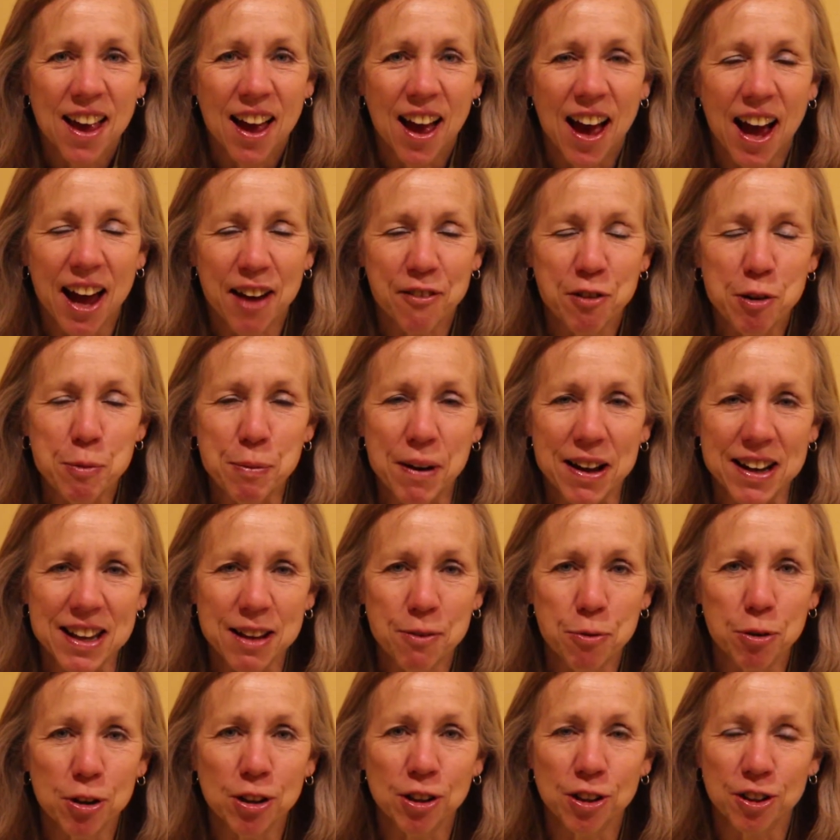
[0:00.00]
Hi everybody,
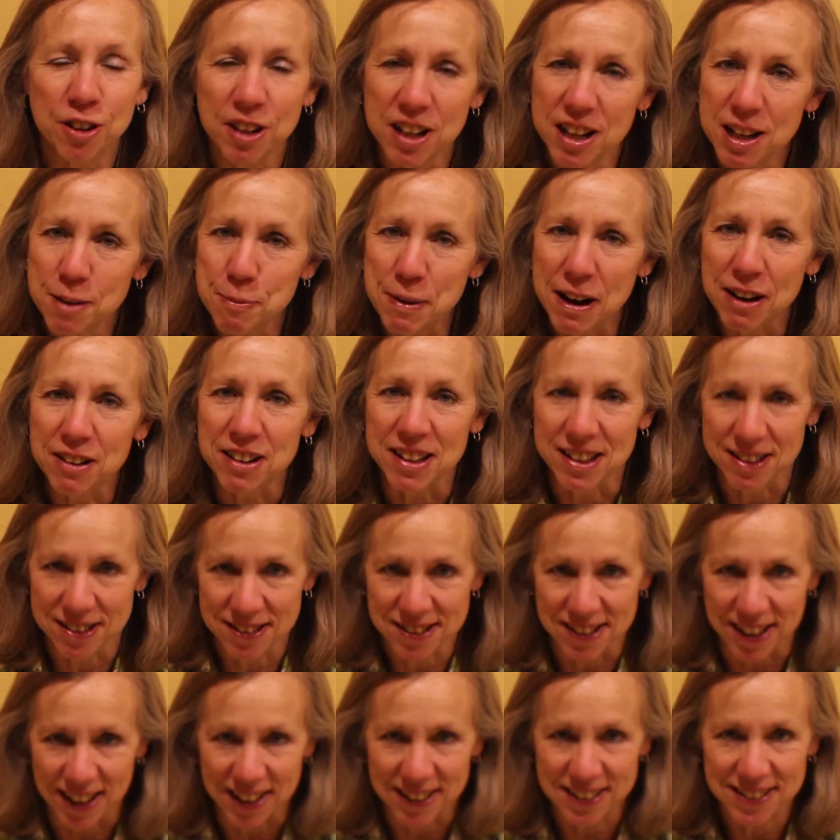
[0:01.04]
we're learning about
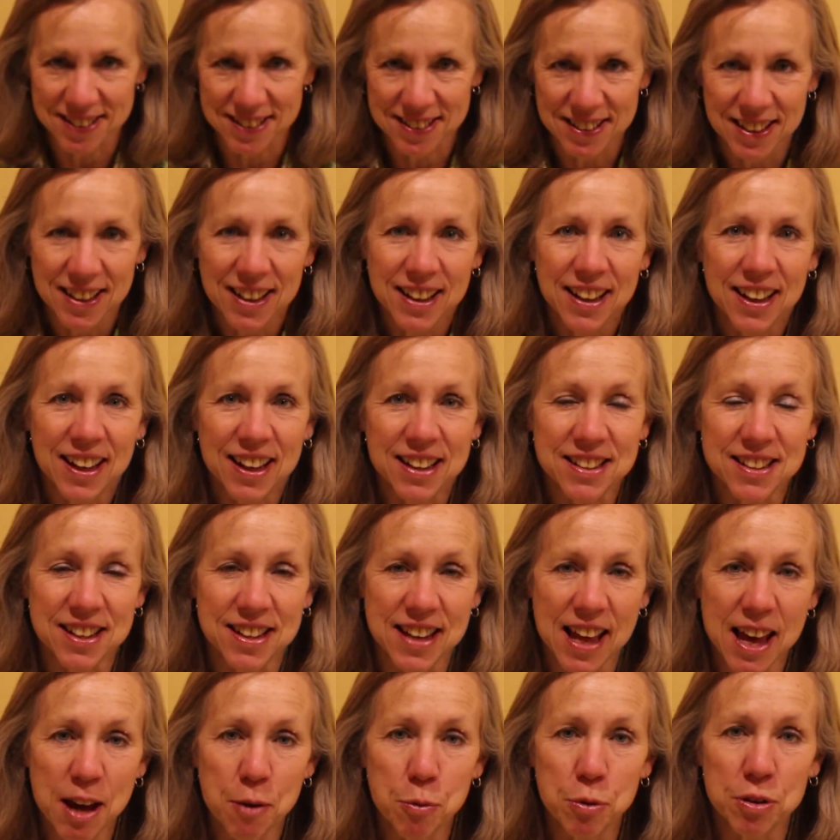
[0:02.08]
insects, and
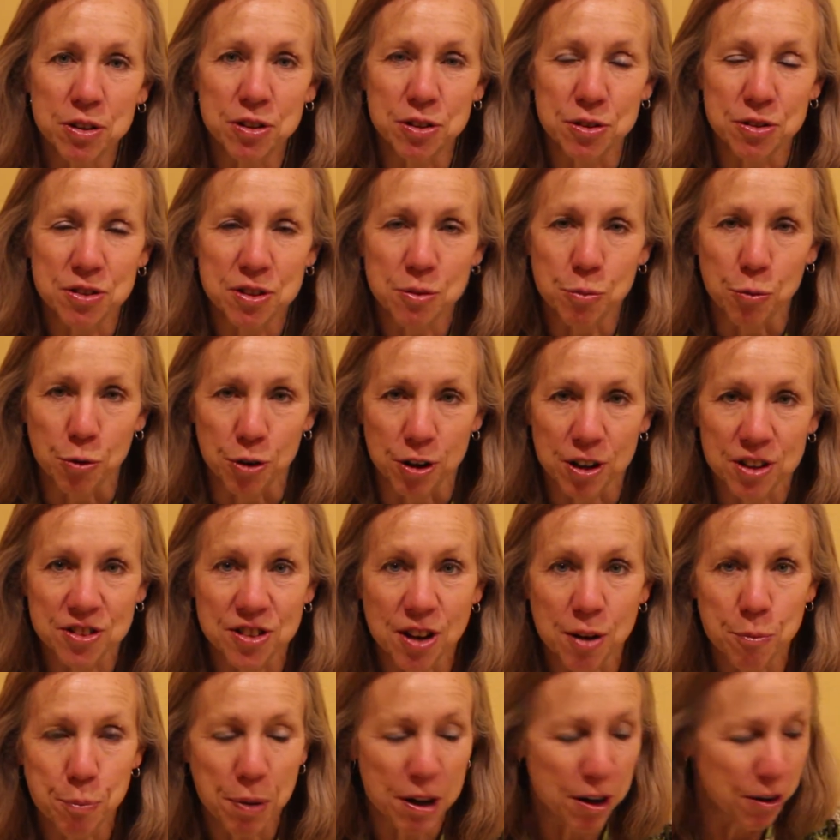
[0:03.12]
today we'll do some works
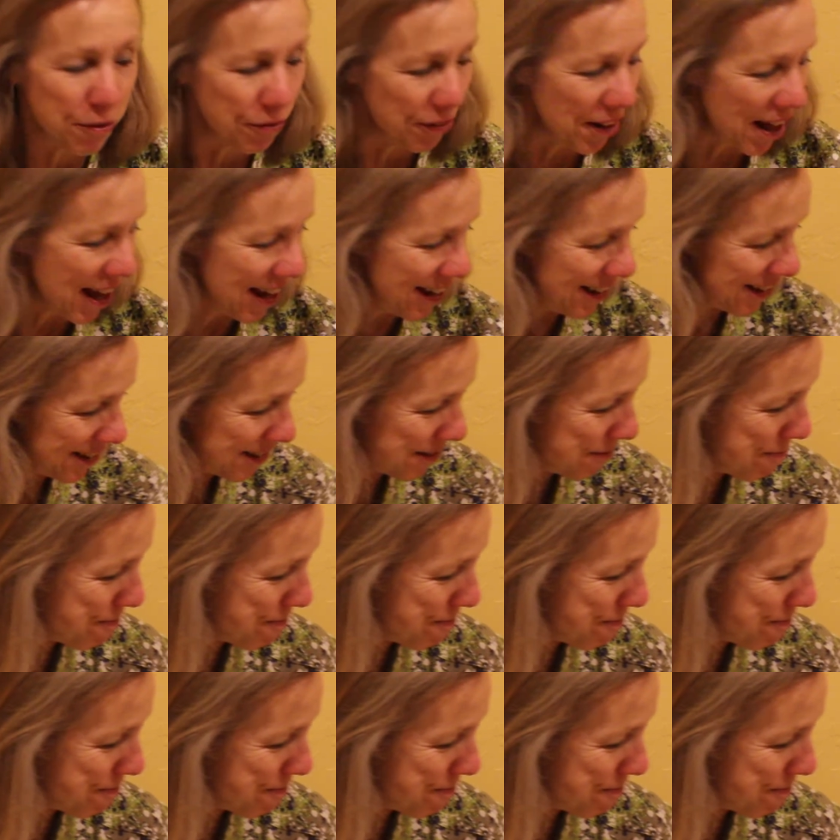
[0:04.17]
on butterflies.